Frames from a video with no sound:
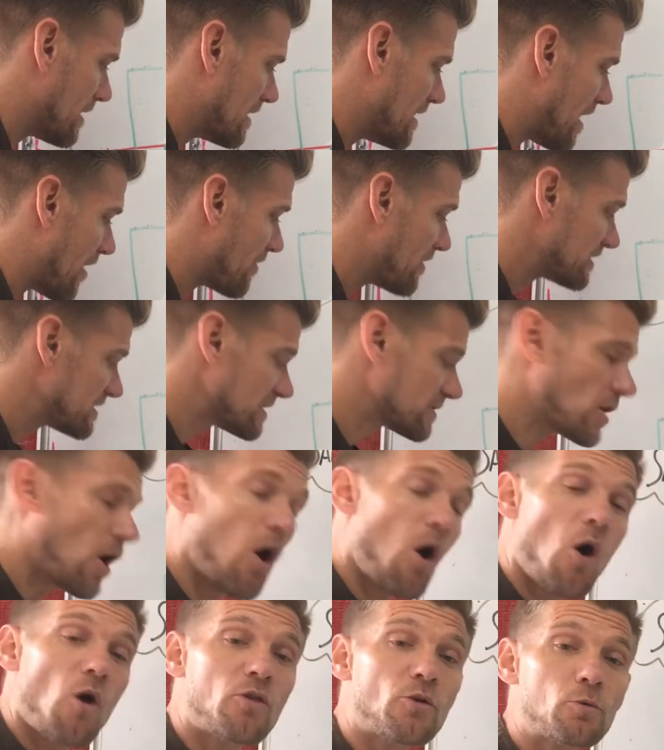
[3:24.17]
Now, this is
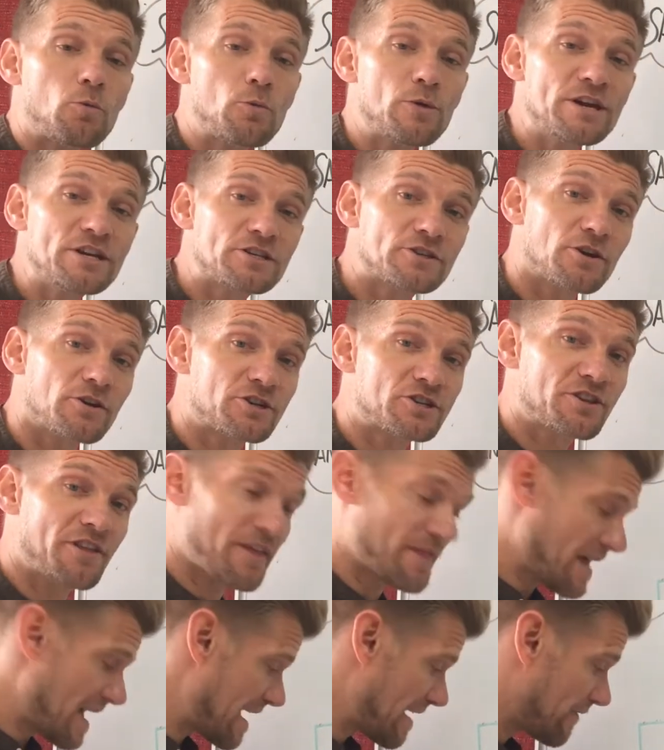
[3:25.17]
all the research
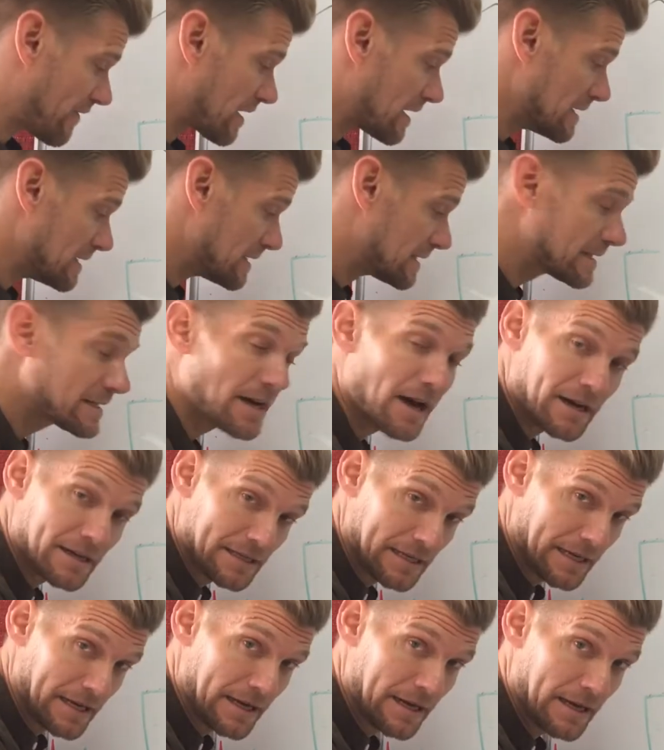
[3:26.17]
that they have
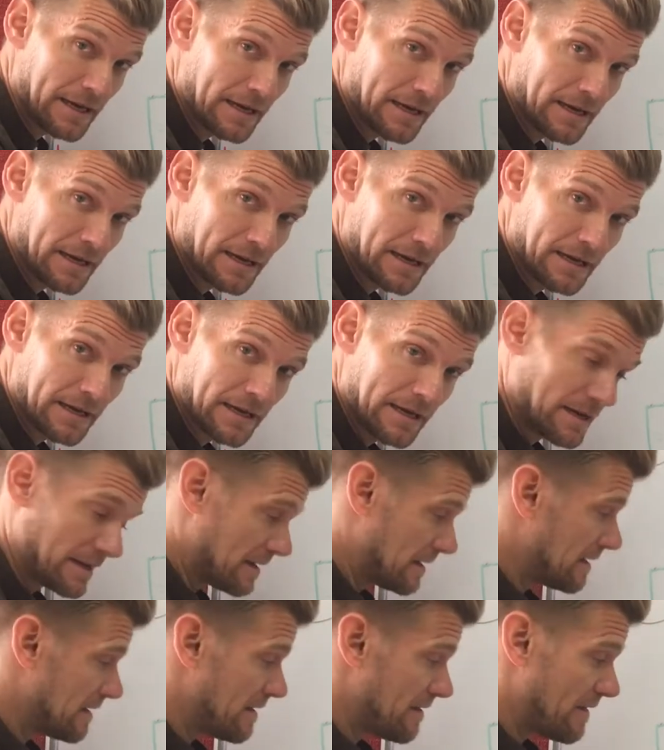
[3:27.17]
conducted
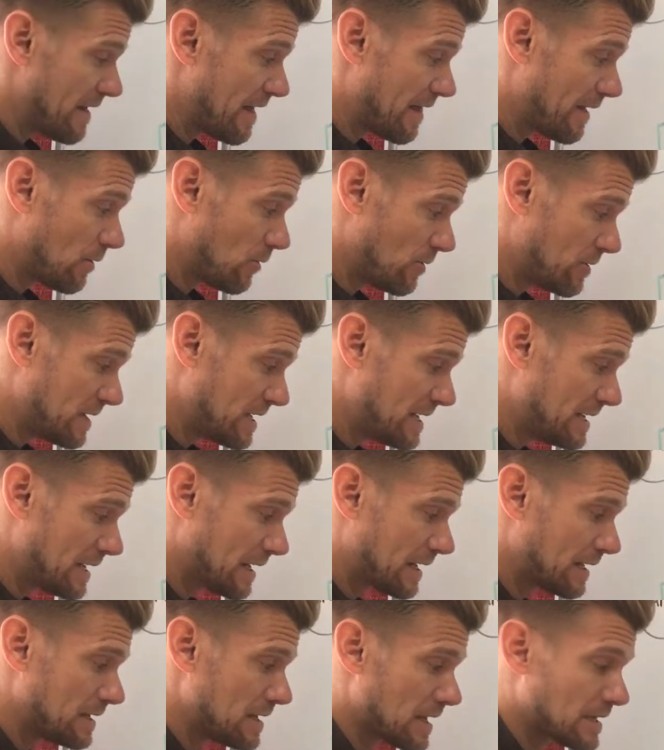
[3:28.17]
that they will need to
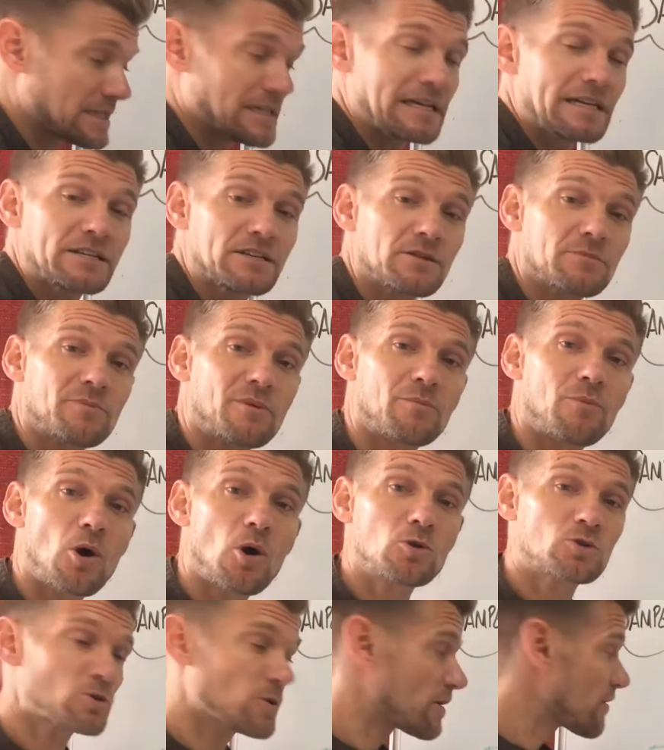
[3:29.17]
conduct to get to the
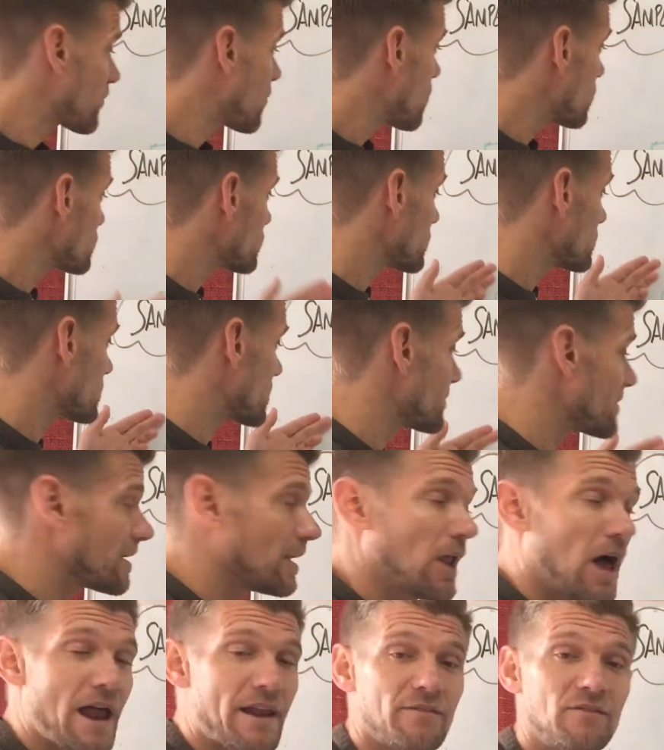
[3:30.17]
proposal. And of course, there's going to
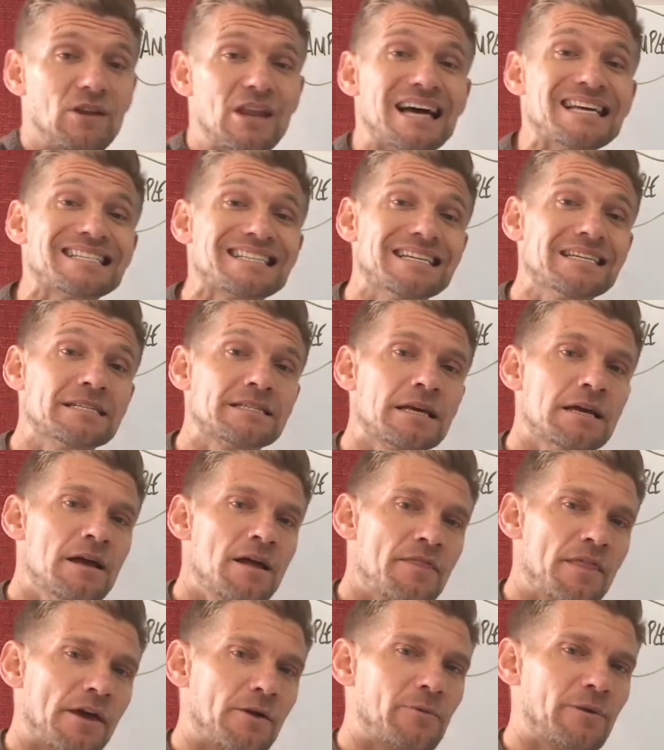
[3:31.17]
be a lot of lessons
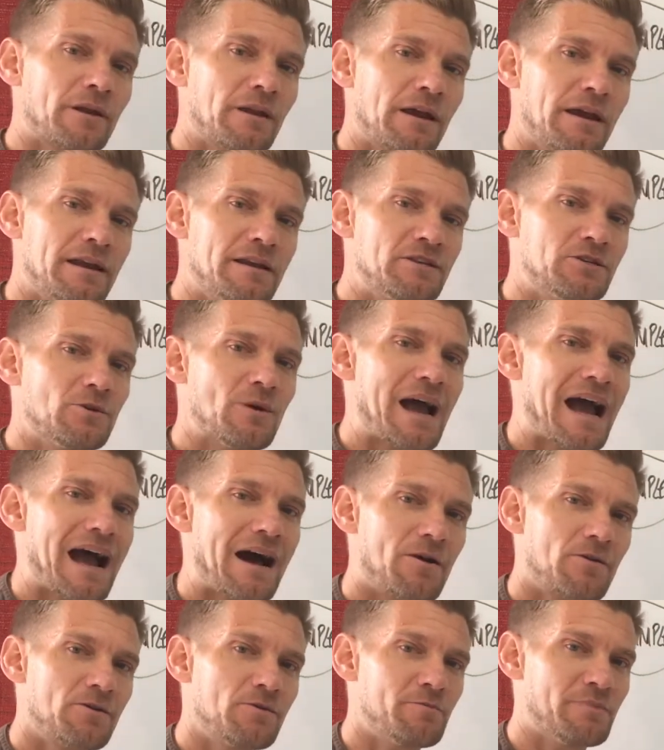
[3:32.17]
that are related to
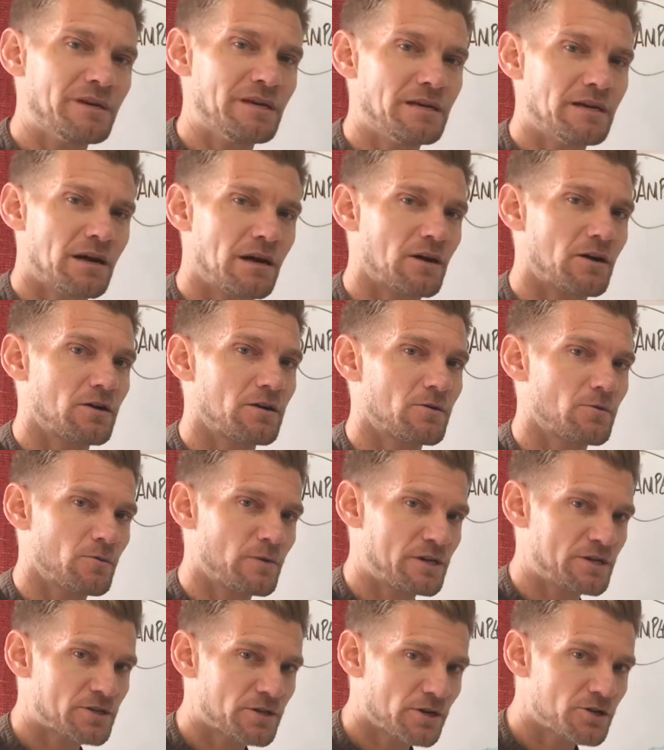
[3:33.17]
how to be a good
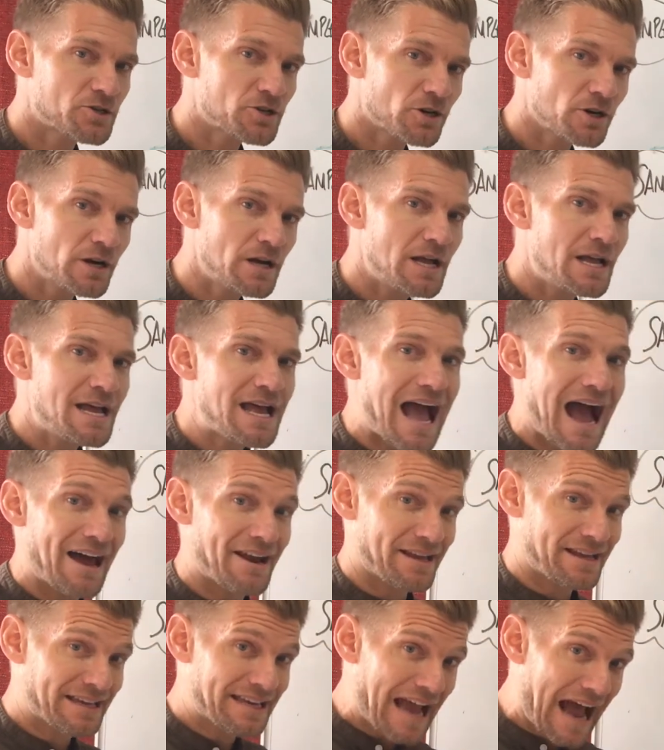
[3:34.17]
researcher, how
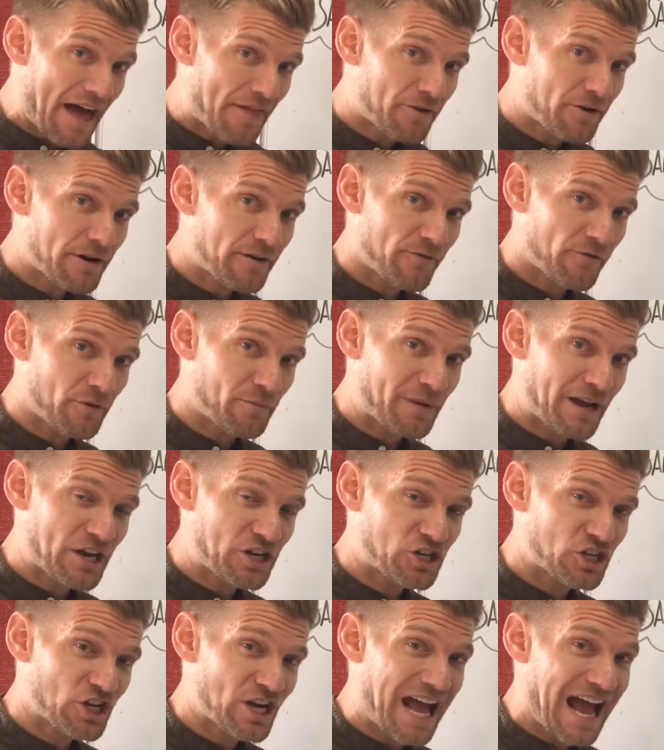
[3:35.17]
to gather
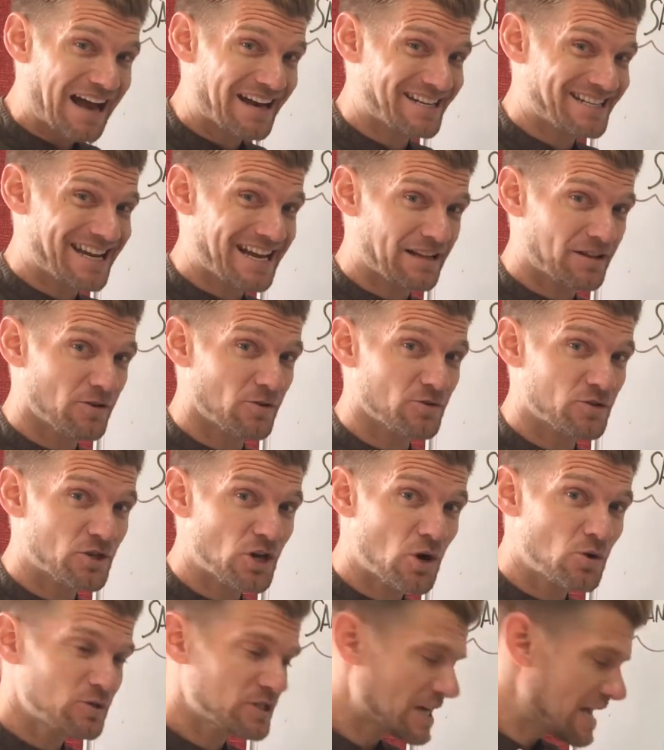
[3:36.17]
information, how to take those
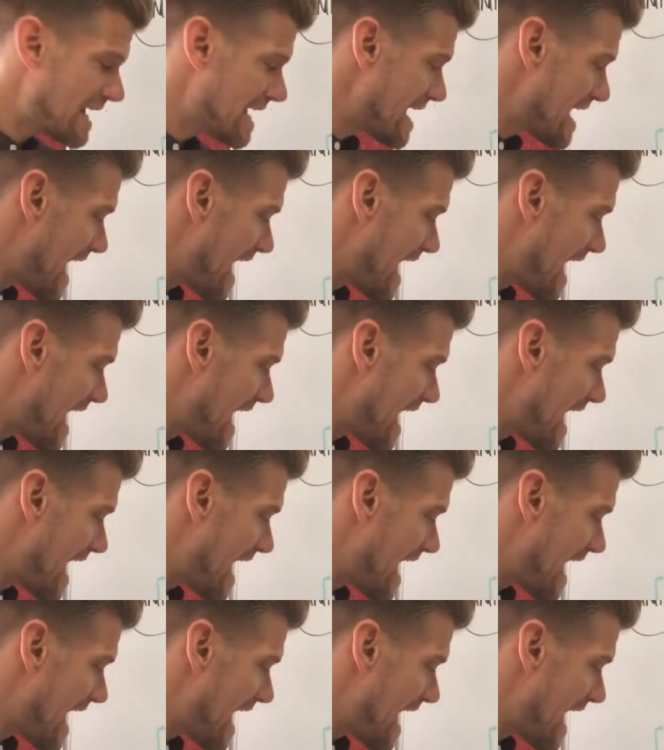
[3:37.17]
notes.